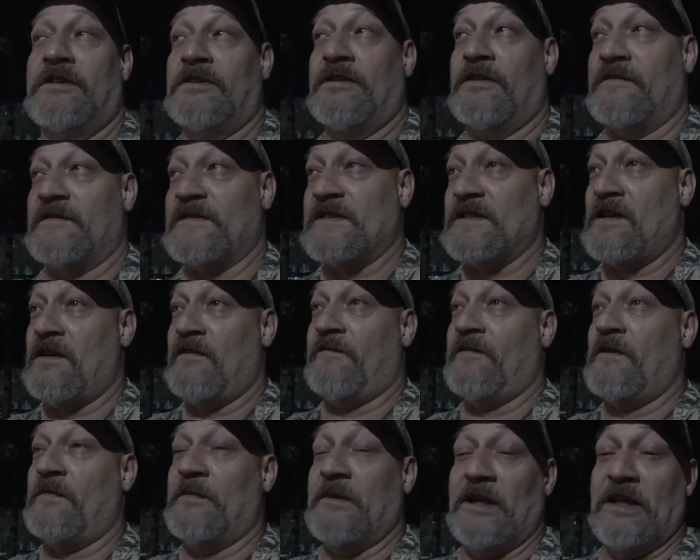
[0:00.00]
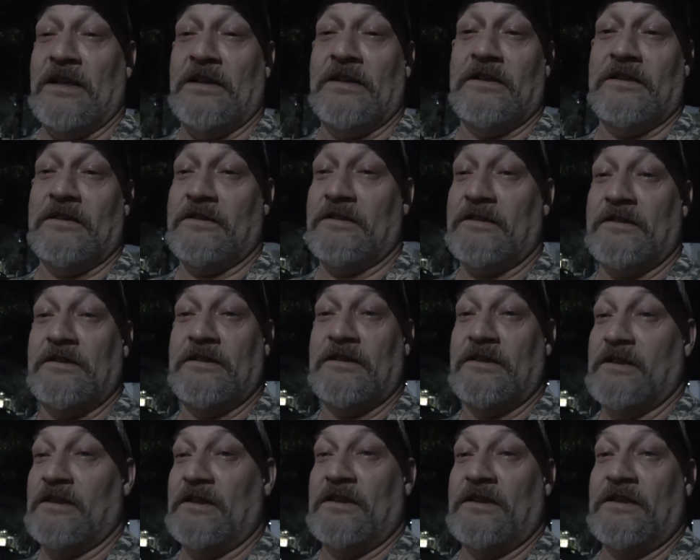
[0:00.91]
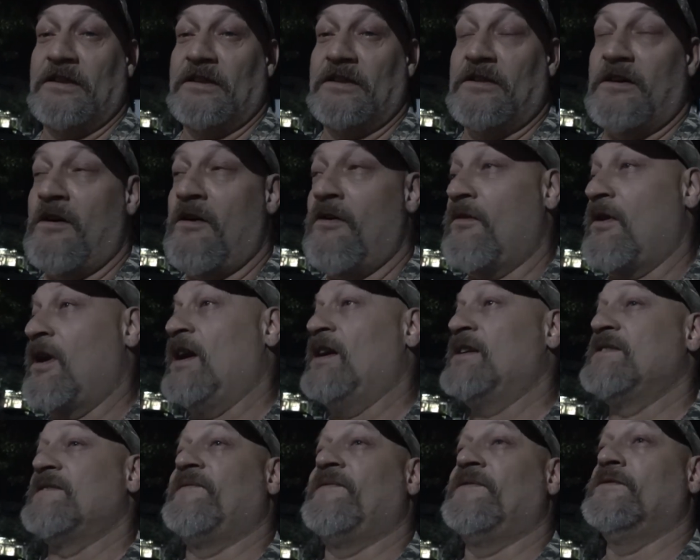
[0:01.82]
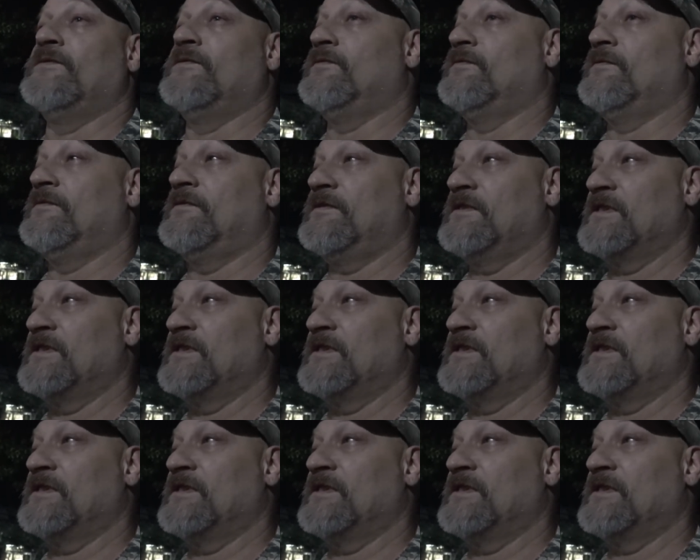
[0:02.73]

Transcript: of stuff. I mean, all kinds of food.